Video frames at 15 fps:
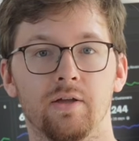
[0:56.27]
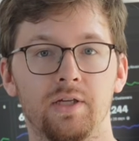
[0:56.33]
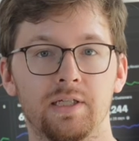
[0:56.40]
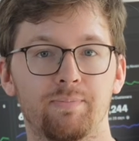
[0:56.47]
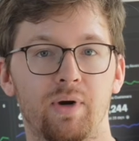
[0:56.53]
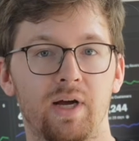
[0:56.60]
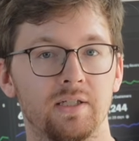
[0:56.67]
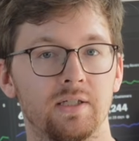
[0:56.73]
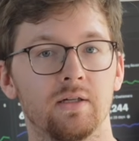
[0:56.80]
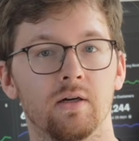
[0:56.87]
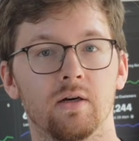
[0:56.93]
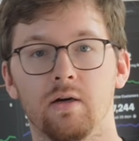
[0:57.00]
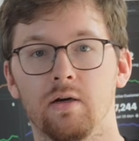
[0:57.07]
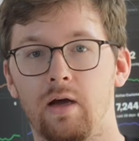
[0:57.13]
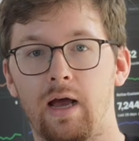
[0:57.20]
this pricing
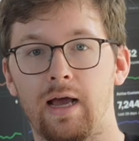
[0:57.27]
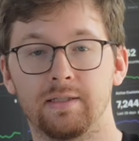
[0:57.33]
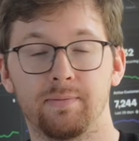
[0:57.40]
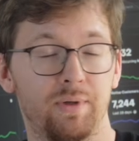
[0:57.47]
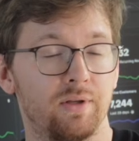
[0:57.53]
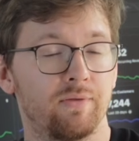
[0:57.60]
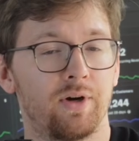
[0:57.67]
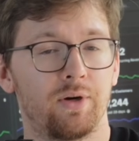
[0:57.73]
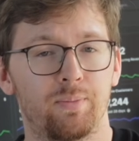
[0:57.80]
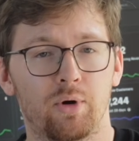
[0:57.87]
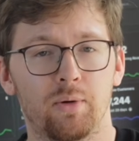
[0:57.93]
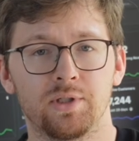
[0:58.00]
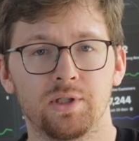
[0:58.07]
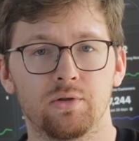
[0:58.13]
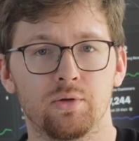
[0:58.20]
has been very
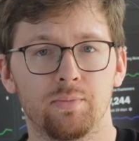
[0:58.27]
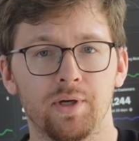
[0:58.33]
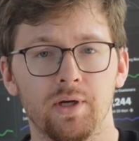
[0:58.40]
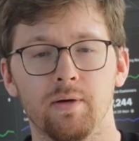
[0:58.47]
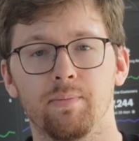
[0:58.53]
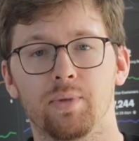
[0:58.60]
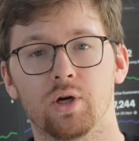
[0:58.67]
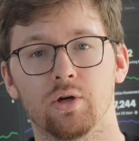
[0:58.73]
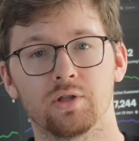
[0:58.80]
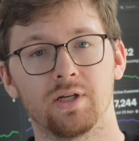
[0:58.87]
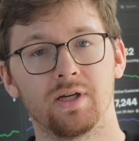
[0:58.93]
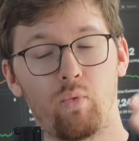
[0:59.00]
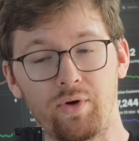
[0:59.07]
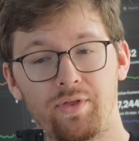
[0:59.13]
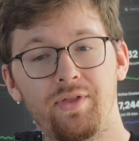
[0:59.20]
promising to me because
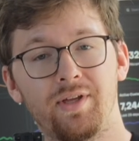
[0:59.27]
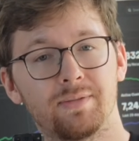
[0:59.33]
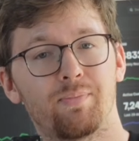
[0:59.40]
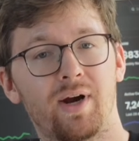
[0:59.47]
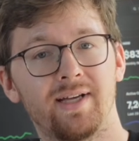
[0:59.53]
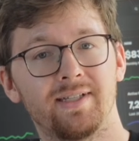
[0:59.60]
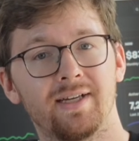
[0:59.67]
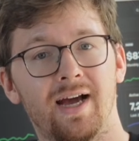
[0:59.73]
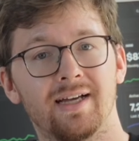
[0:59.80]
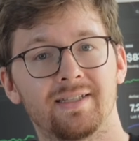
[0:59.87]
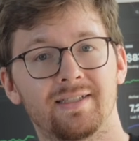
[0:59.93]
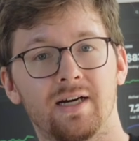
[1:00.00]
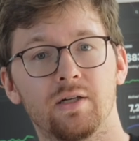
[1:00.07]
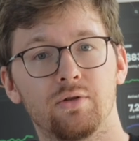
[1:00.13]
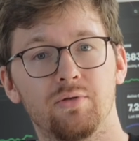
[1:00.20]
with this pricing, I
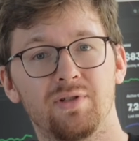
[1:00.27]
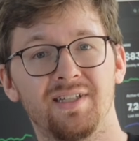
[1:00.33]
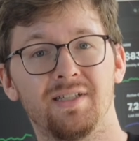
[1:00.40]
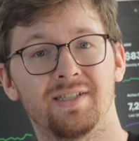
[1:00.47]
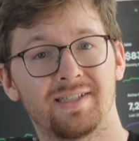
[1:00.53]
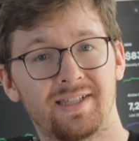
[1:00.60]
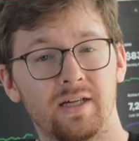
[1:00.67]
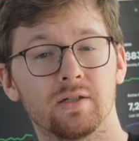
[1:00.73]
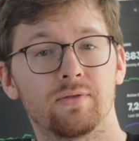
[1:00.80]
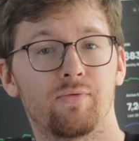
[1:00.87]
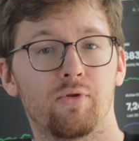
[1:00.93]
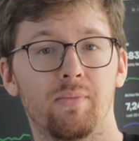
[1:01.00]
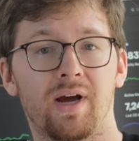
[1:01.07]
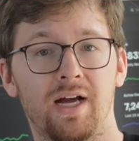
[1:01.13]
start to see sales from